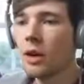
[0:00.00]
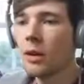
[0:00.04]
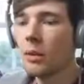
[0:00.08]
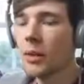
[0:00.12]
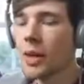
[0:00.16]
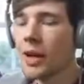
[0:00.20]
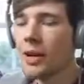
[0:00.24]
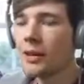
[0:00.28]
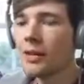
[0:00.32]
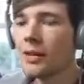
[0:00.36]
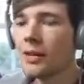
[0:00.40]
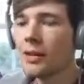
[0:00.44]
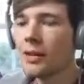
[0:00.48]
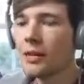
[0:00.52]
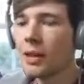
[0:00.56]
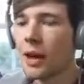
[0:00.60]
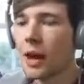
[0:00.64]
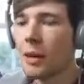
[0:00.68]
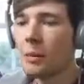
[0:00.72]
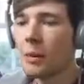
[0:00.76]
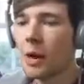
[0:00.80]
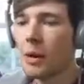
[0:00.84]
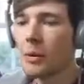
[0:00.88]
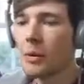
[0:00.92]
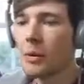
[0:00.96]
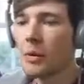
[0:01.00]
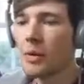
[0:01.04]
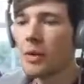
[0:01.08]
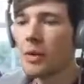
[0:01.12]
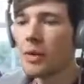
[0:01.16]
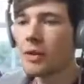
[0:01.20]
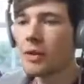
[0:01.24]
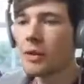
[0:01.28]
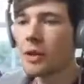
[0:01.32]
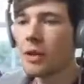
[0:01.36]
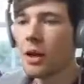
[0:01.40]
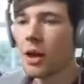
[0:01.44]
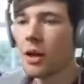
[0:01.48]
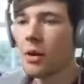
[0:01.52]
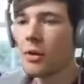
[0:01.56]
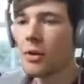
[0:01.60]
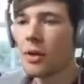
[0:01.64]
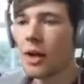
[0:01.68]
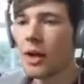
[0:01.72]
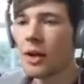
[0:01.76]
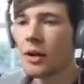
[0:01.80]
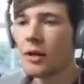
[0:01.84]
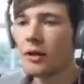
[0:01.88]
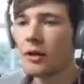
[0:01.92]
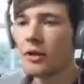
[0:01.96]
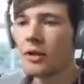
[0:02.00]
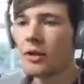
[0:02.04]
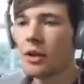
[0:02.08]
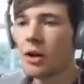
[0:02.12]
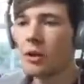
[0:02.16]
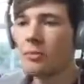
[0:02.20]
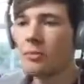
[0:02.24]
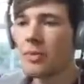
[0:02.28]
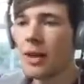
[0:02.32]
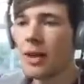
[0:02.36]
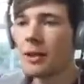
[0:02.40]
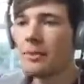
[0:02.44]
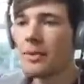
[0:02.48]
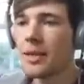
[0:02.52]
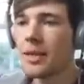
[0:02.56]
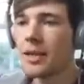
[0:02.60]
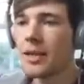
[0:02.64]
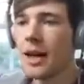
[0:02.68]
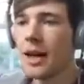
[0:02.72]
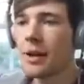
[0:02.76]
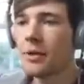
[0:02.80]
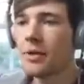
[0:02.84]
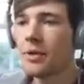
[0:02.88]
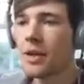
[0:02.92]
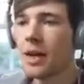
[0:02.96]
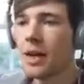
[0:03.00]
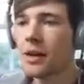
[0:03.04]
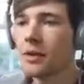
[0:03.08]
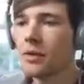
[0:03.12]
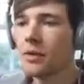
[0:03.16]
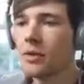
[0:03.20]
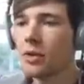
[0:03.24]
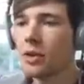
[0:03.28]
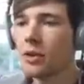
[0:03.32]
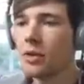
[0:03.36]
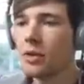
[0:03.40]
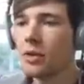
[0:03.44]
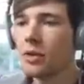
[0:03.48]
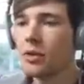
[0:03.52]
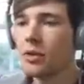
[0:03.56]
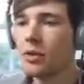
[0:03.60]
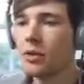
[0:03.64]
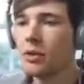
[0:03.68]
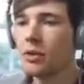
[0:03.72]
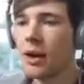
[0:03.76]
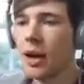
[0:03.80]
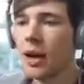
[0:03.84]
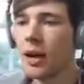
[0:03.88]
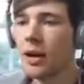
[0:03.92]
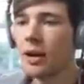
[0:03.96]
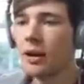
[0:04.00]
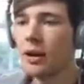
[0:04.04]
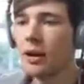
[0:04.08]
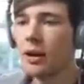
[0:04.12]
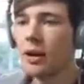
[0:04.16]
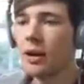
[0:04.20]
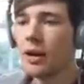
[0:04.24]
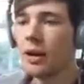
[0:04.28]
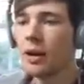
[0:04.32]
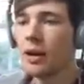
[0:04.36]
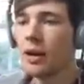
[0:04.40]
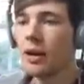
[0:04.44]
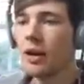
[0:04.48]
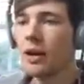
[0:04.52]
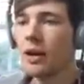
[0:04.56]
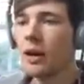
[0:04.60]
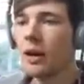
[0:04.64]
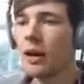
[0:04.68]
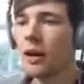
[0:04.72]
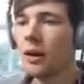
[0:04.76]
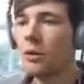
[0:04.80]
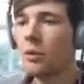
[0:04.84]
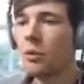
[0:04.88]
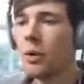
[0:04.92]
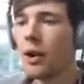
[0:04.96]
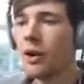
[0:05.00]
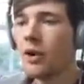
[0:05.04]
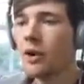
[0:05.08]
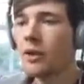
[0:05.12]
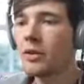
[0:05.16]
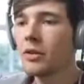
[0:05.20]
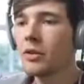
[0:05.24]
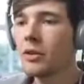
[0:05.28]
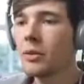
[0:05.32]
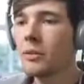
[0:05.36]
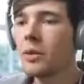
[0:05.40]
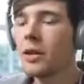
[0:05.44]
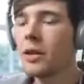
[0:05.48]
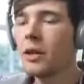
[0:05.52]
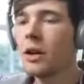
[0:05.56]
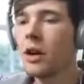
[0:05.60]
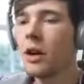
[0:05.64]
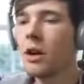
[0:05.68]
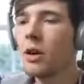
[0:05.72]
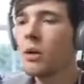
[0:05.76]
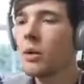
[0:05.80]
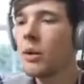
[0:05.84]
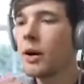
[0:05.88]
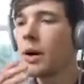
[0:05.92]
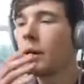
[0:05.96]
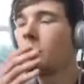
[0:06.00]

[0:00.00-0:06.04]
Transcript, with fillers: We need to decide where we want this to go then. So maybe down there's not too great. Uh, where else can we go?